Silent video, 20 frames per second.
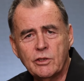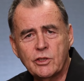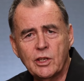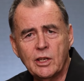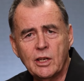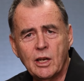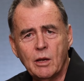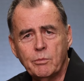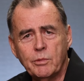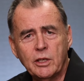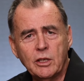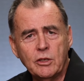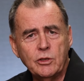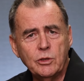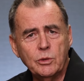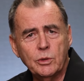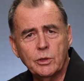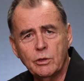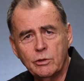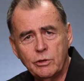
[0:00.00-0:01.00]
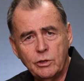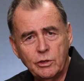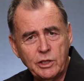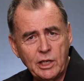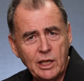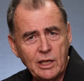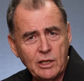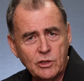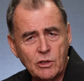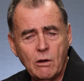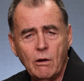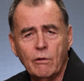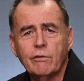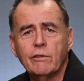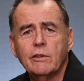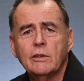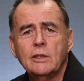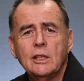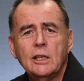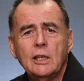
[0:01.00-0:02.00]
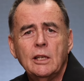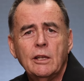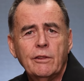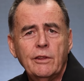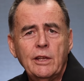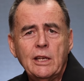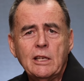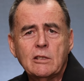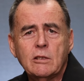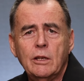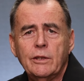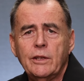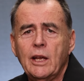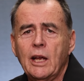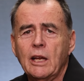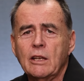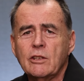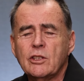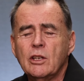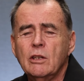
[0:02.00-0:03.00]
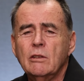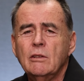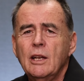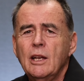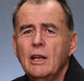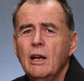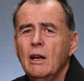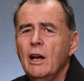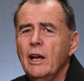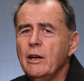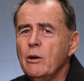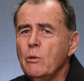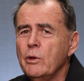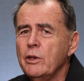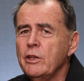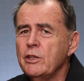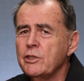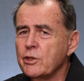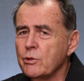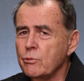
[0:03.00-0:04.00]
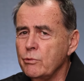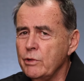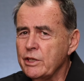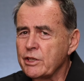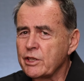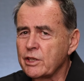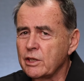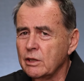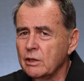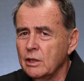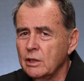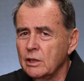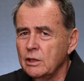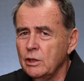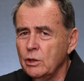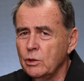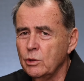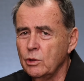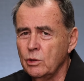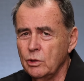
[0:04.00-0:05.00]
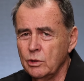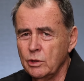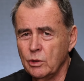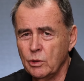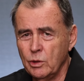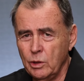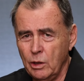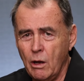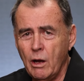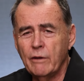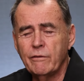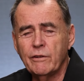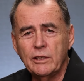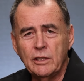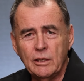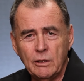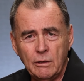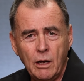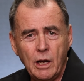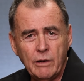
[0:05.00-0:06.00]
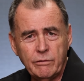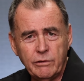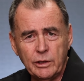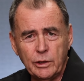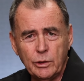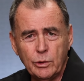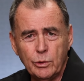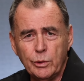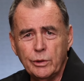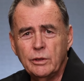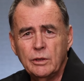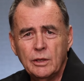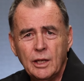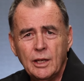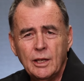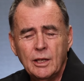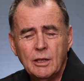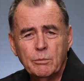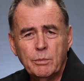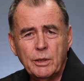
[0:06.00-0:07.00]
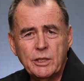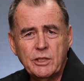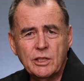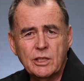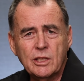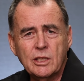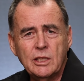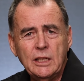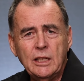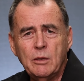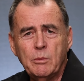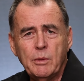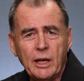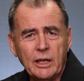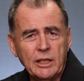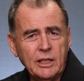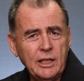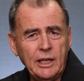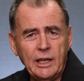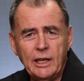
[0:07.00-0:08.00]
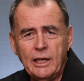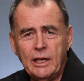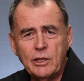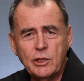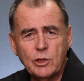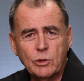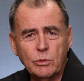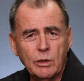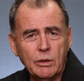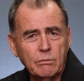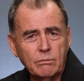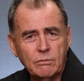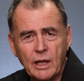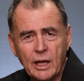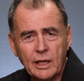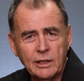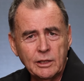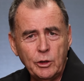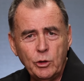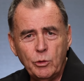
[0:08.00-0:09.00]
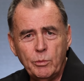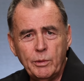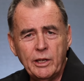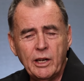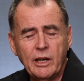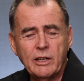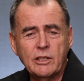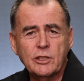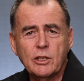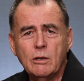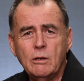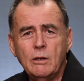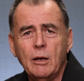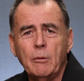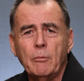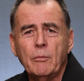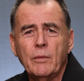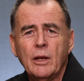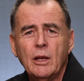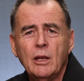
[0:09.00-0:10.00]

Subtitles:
set up, you can do it on your days off. Things like that. So I don't want you to risk your life and your livelihood, but just think about getting into it a little bit at a time.